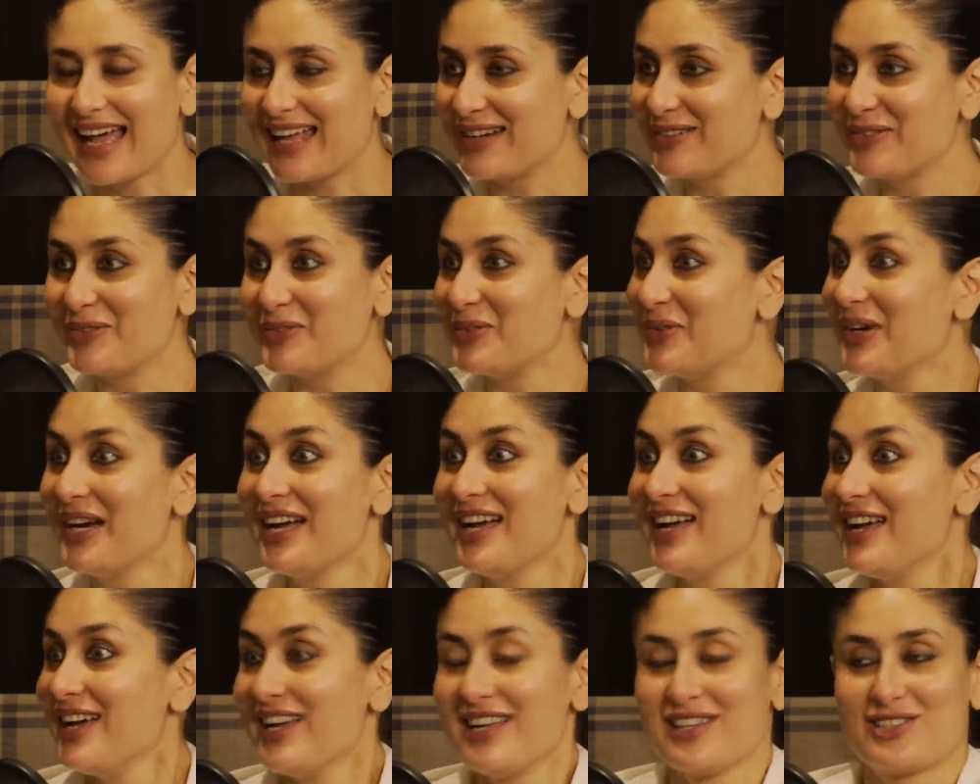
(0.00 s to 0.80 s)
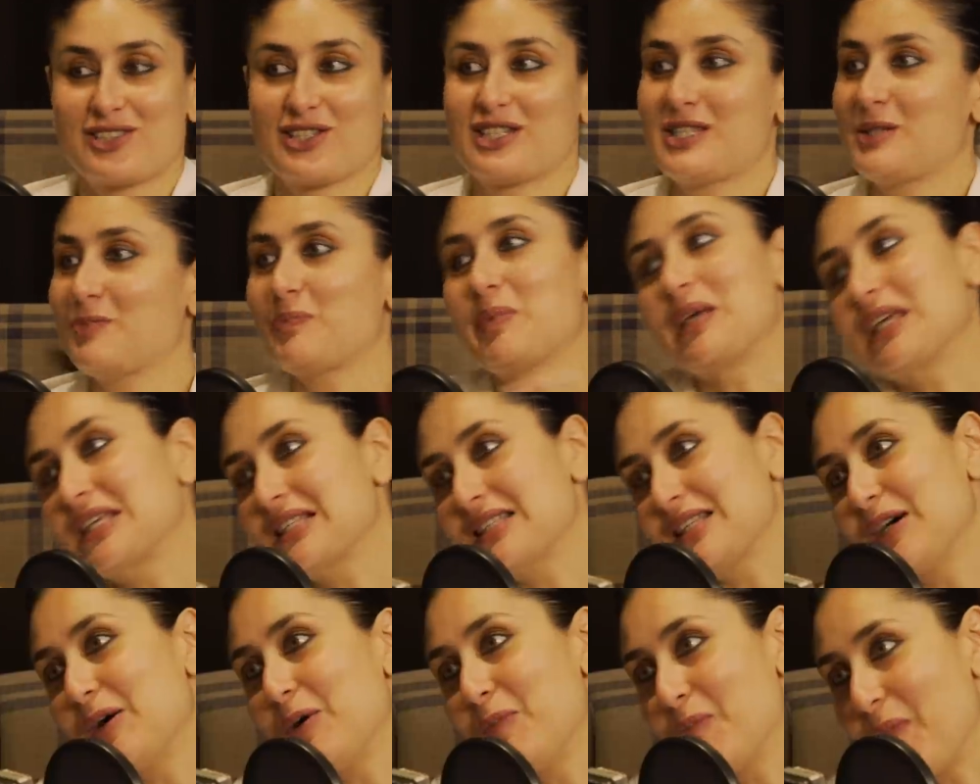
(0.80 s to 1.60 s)
and who just
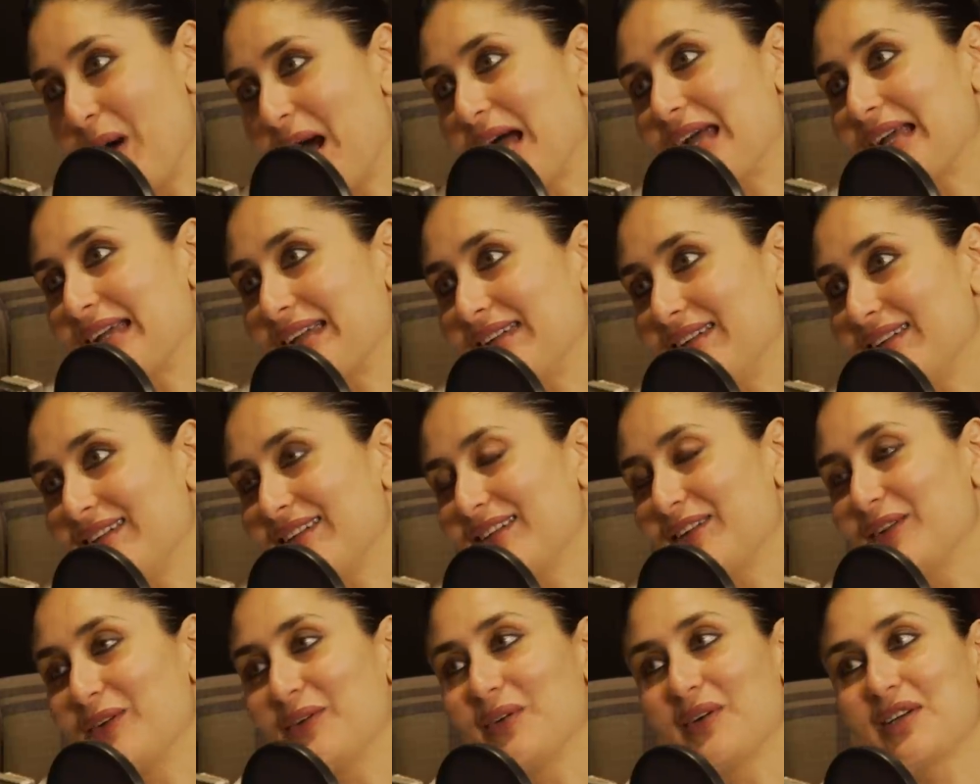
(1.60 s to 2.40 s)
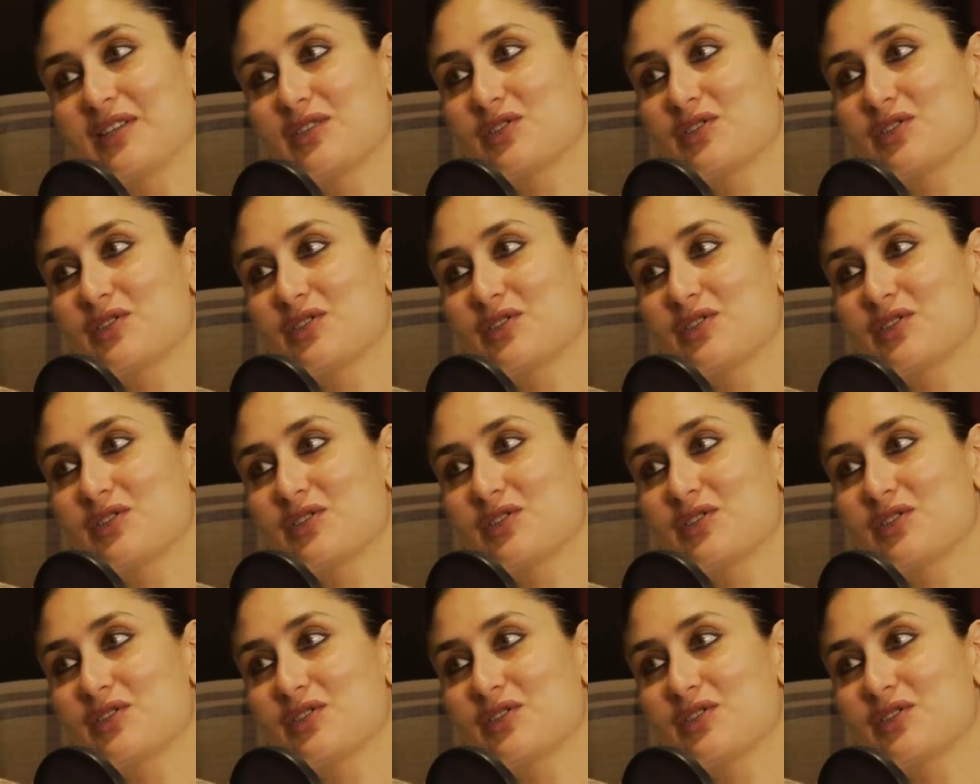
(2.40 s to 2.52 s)
speaks her mind, you know?